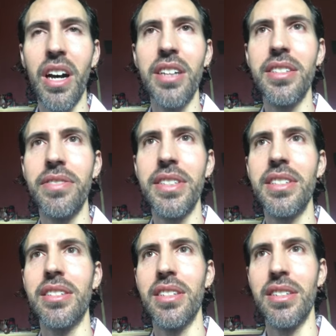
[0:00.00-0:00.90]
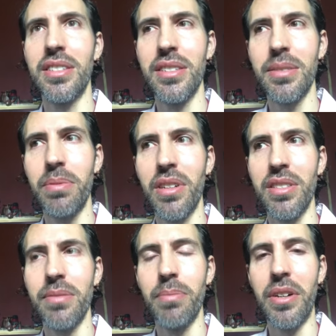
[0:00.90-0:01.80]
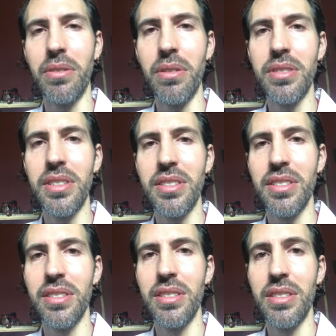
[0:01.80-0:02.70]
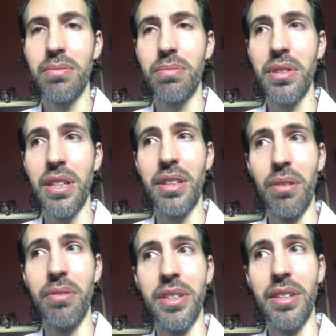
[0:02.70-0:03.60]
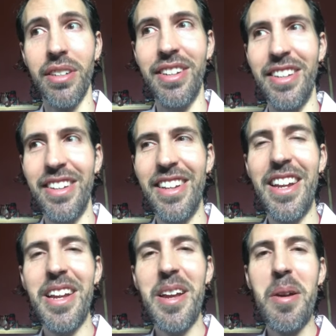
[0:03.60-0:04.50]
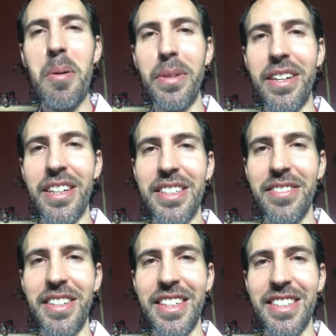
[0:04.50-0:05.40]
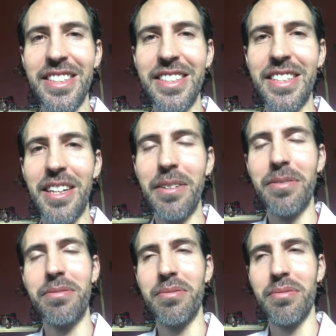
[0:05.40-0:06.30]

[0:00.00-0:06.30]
of its existence, because of my guru's existence, it's really the only, because of the existence of